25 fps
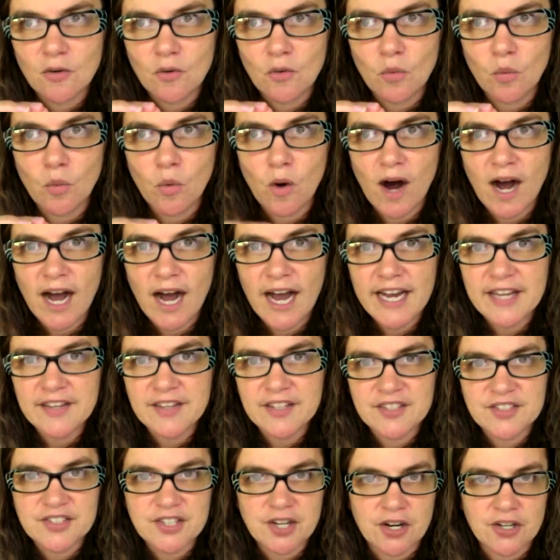
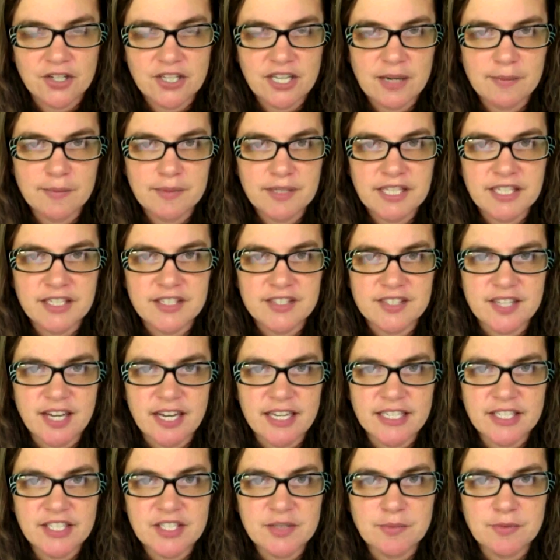this yarn company
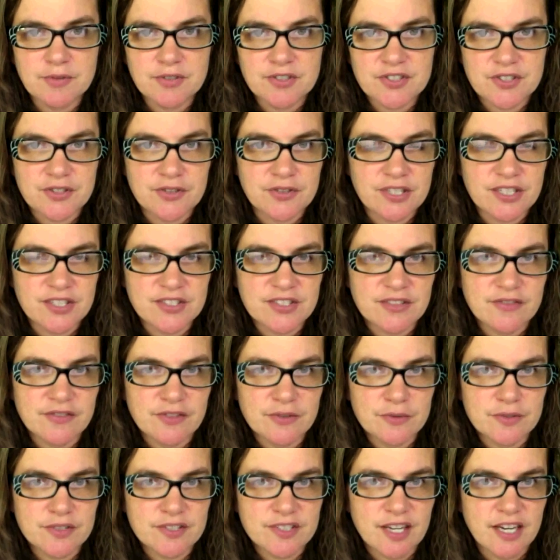decided to pursue this. If
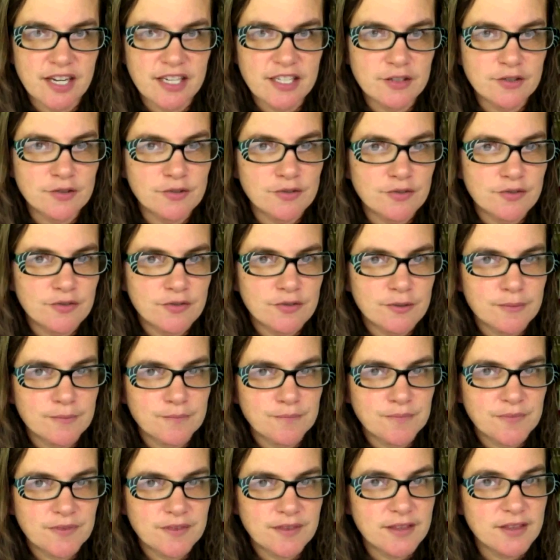it was kind of
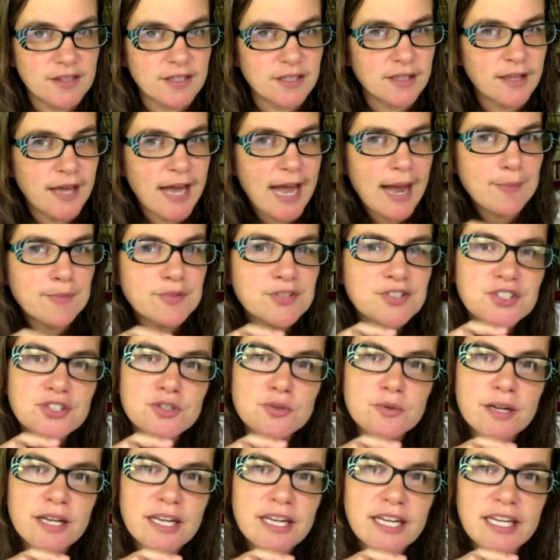the lab was
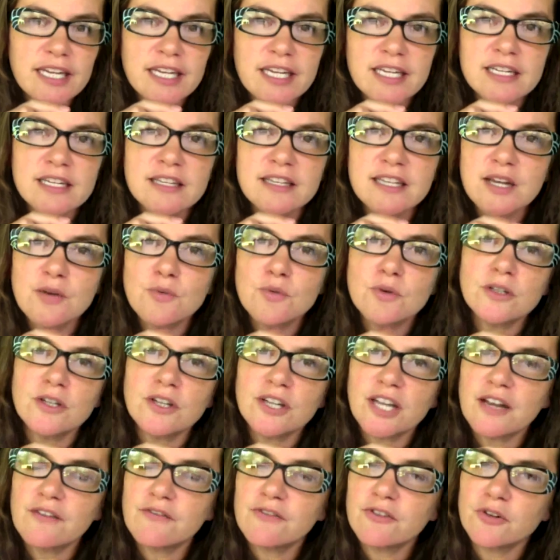doing it, and they were
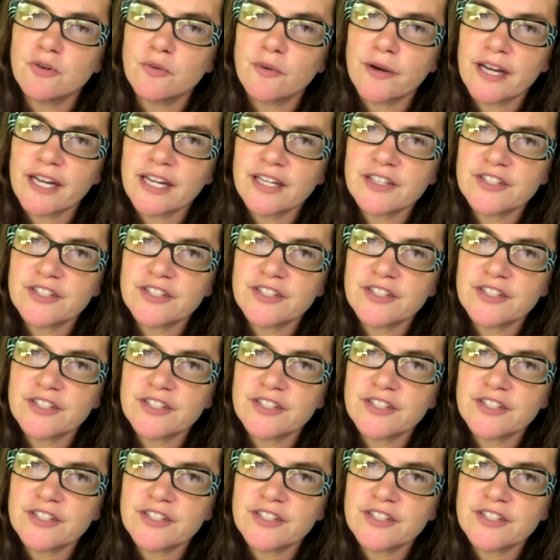looking for a way